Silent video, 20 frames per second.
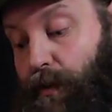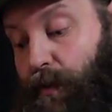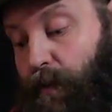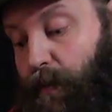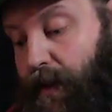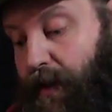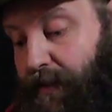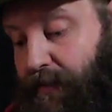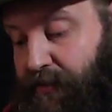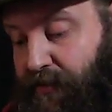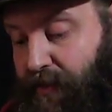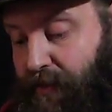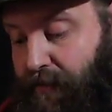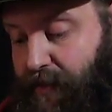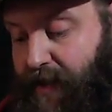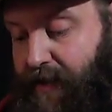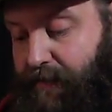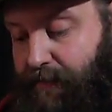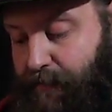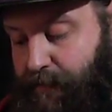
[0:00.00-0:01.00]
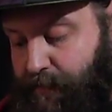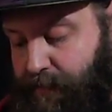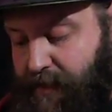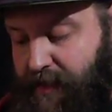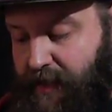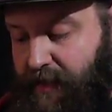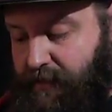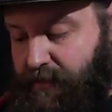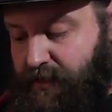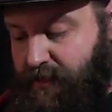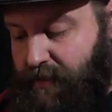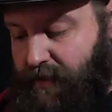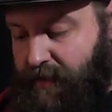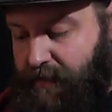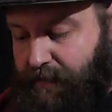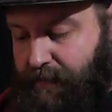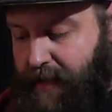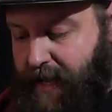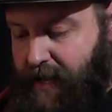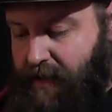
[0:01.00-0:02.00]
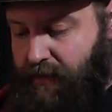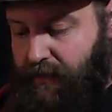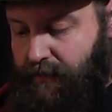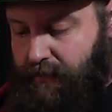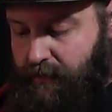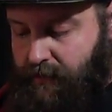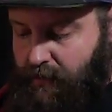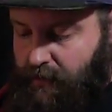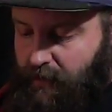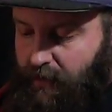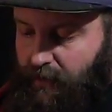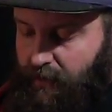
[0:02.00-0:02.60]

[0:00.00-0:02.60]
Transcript: Wow, there's a great big giant panel